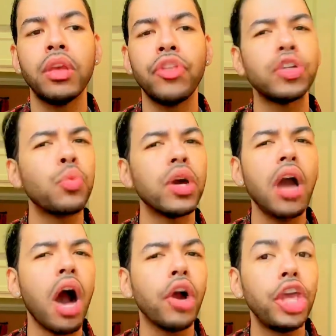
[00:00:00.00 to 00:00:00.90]
There's one
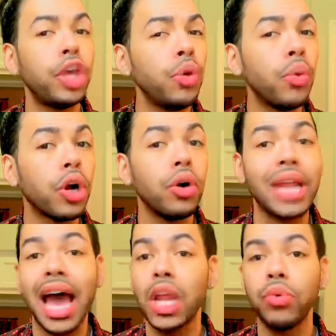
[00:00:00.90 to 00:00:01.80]
called Q World.
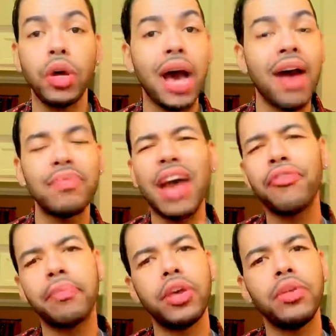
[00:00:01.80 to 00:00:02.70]
I don't know. I'm not
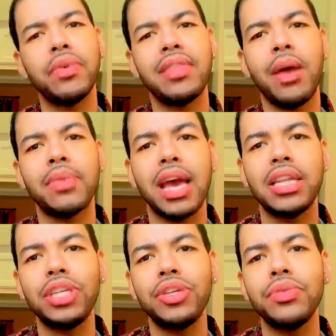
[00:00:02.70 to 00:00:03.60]
familiar with that one. I
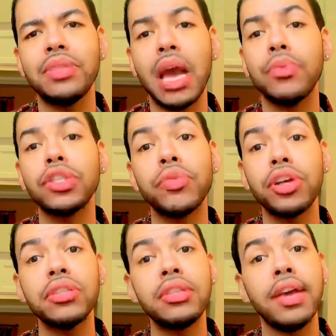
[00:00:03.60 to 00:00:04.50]
didn't use that one. So
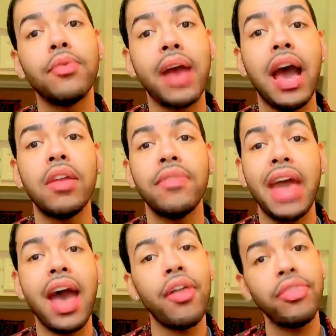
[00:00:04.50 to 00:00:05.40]
there's several
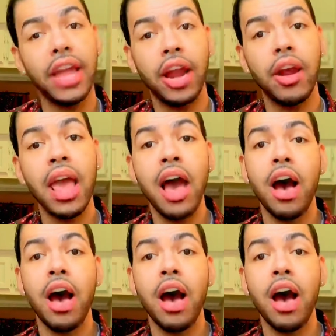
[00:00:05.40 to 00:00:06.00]
out there.